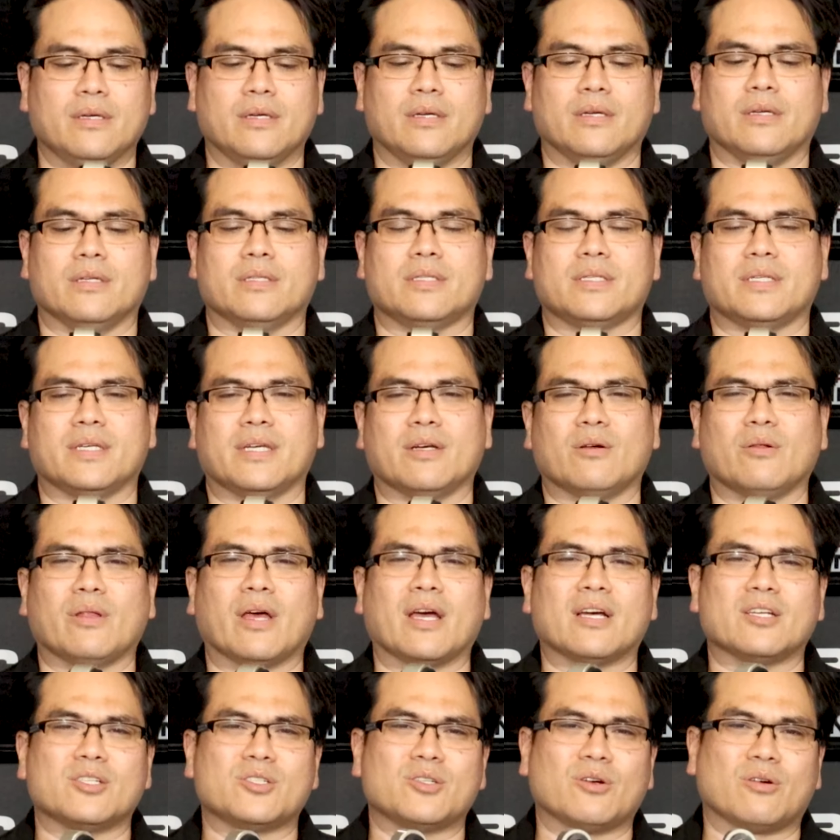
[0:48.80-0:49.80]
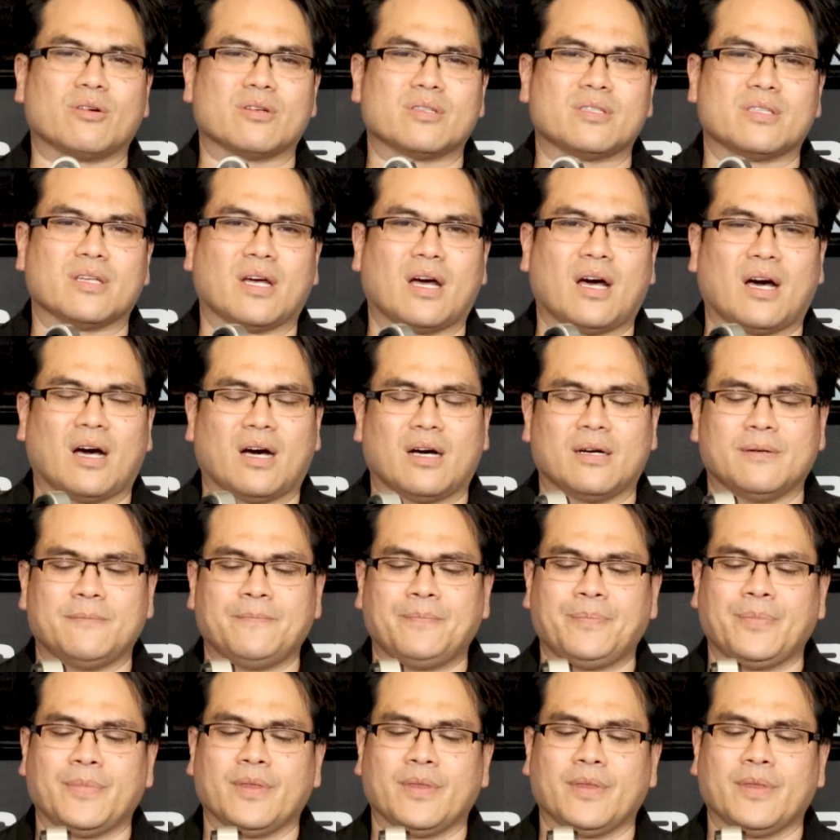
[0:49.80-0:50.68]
You can see all our shocks are